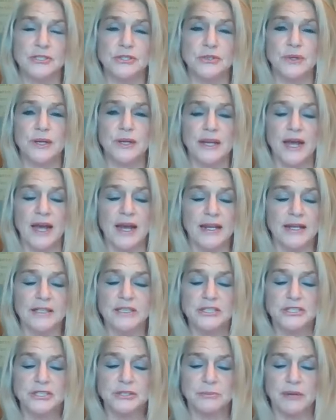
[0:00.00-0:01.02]
to a
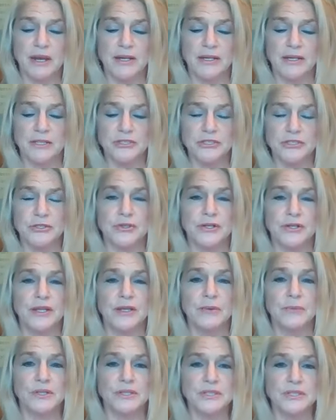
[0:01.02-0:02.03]
guided shamanic
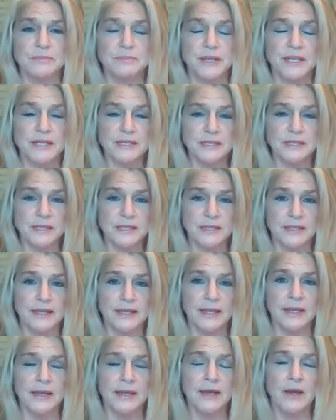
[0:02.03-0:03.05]
journey, which
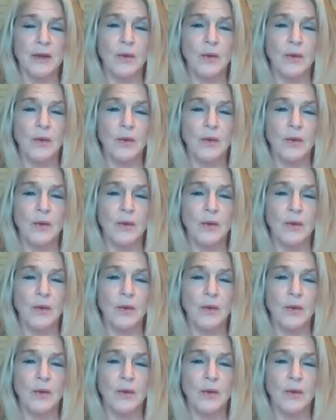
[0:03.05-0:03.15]
basically